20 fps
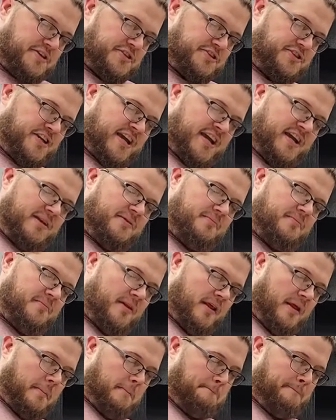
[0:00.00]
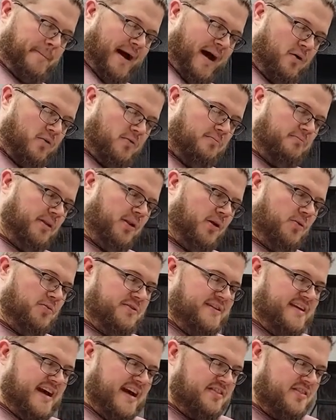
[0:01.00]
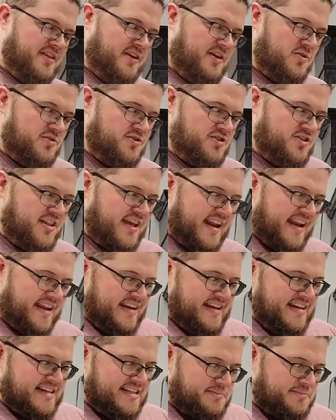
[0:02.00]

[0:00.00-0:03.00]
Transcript: Chained and bound below deck, the notion that he needs